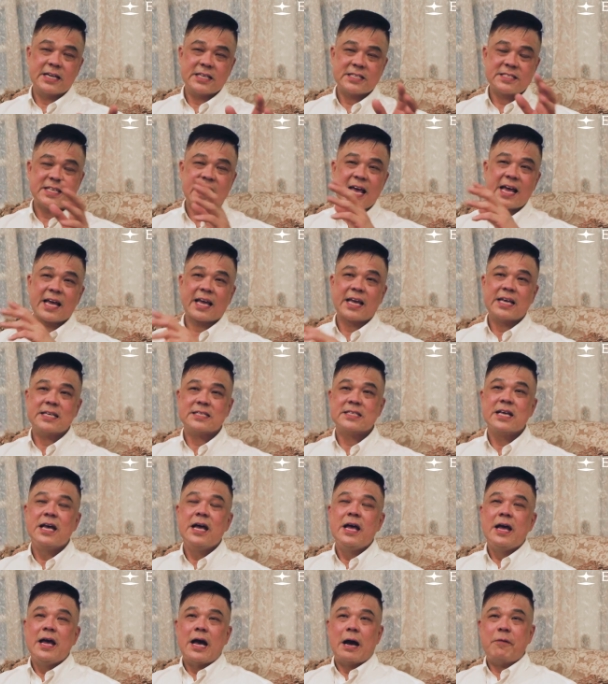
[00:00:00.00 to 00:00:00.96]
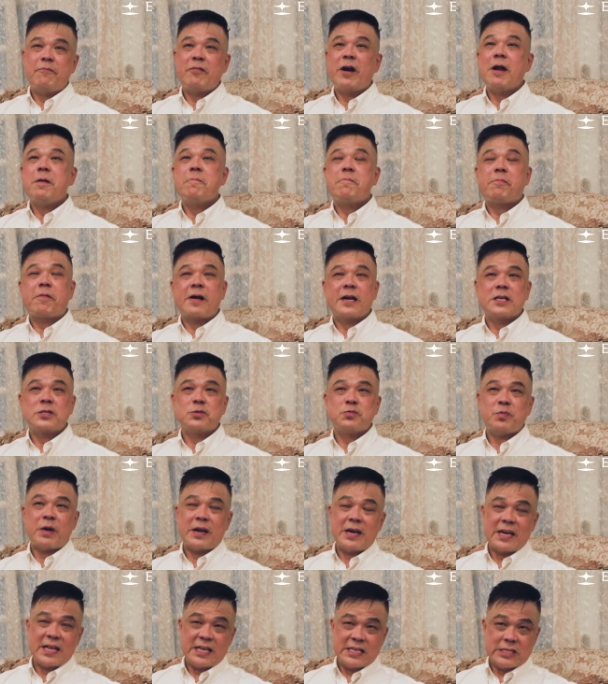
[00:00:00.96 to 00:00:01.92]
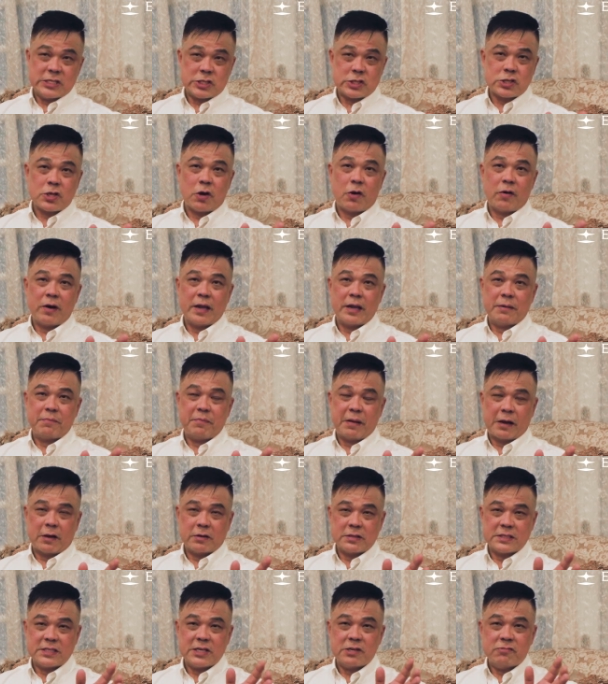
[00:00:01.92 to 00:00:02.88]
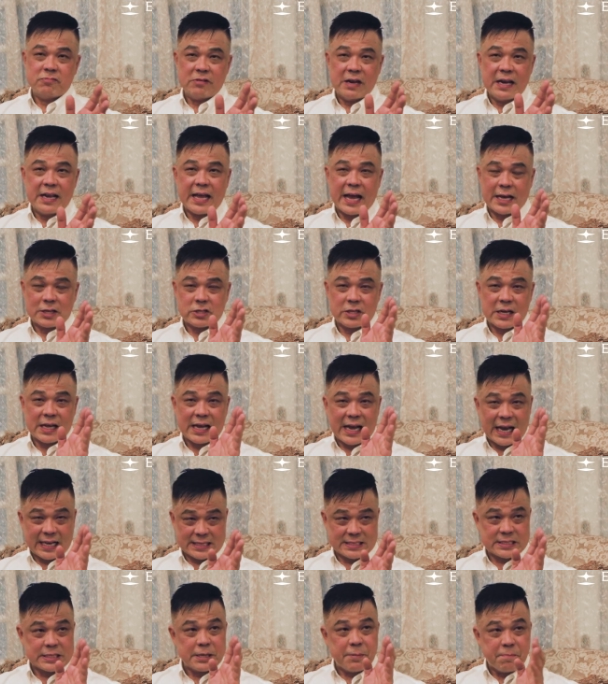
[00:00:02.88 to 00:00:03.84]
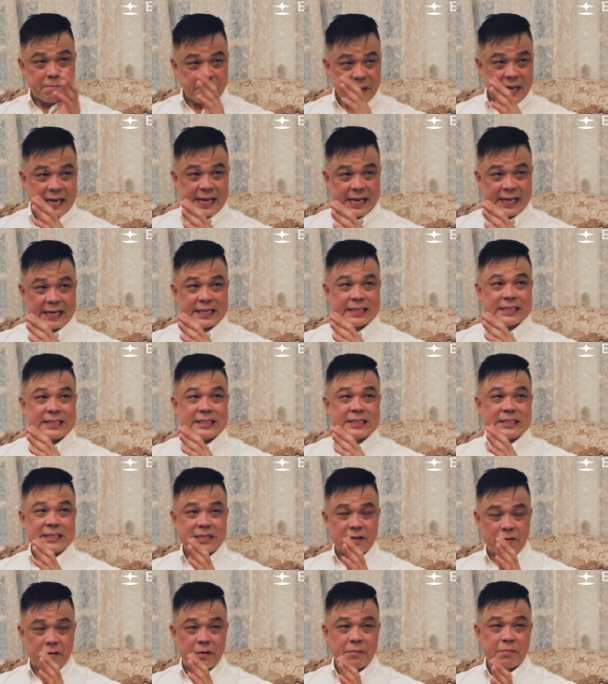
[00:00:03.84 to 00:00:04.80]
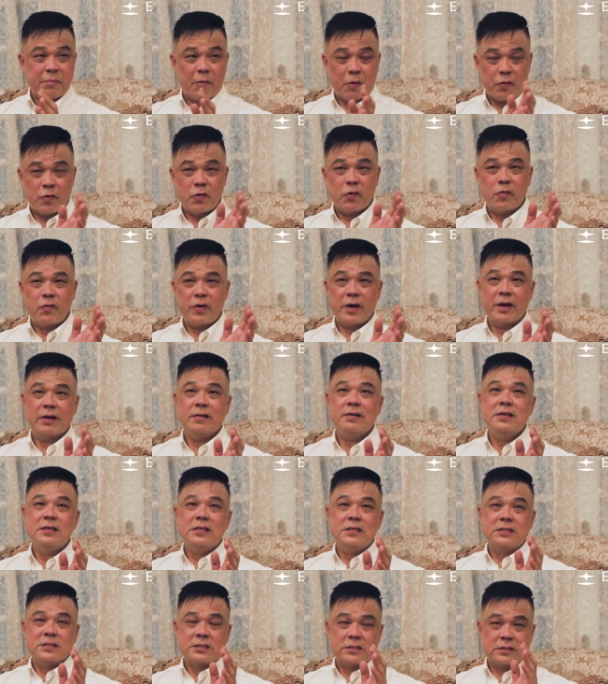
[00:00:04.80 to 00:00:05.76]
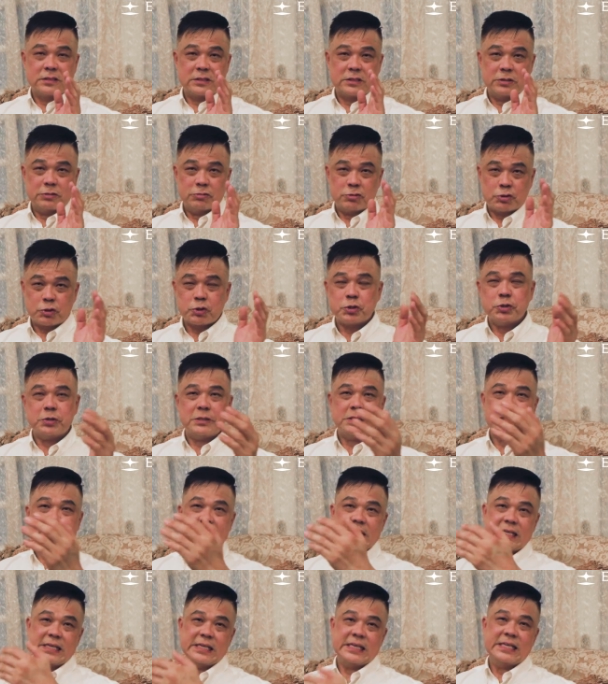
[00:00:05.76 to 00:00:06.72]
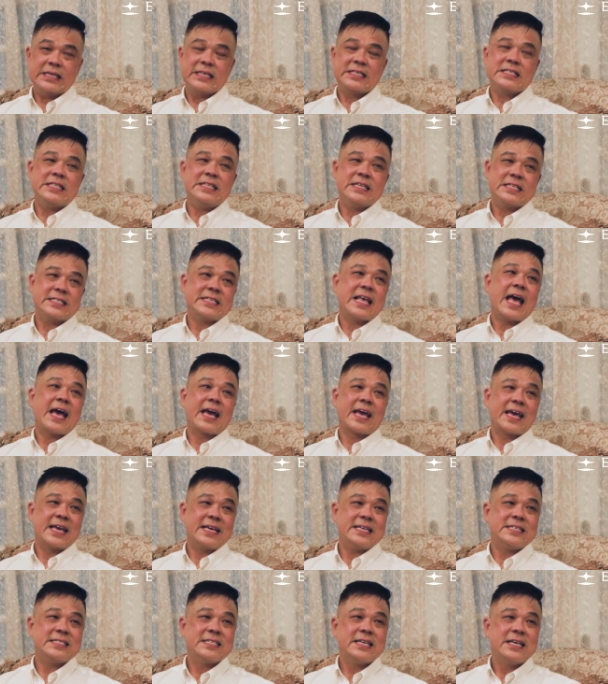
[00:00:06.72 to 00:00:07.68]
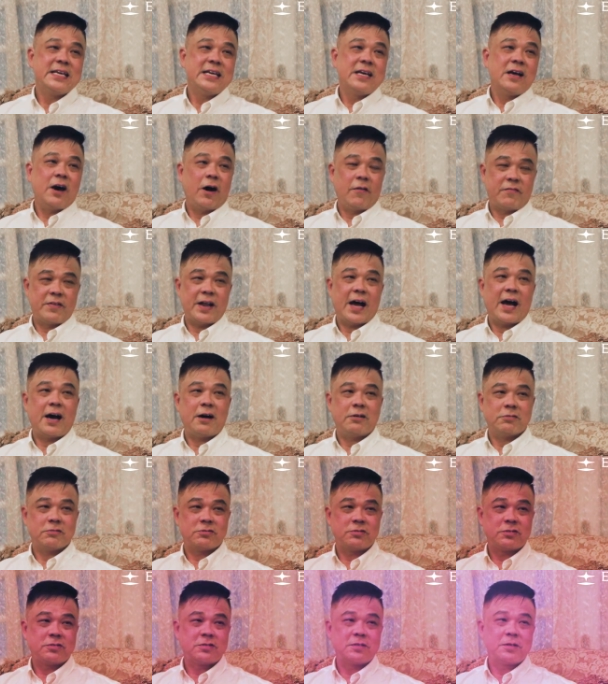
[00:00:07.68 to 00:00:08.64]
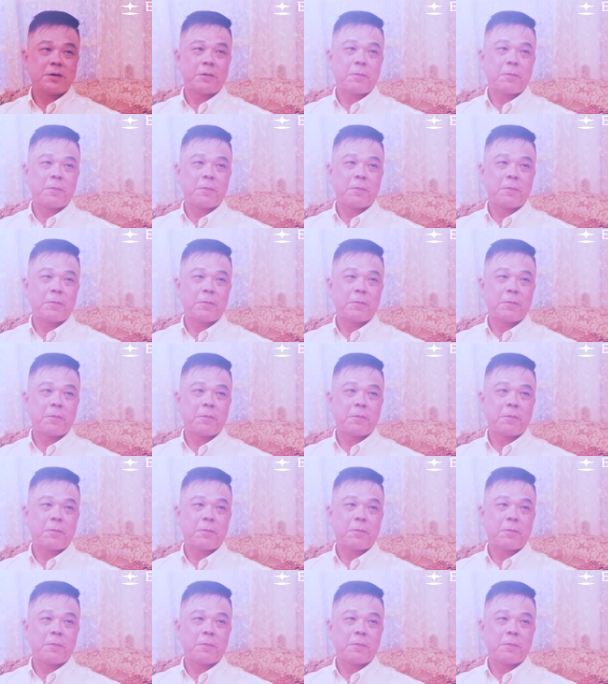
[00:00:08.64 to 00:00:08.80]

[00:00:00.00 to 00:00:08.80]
staircase. I'm very impressed when they installed it because they really actually custom made it, the monorail, to suit the staircase of the house.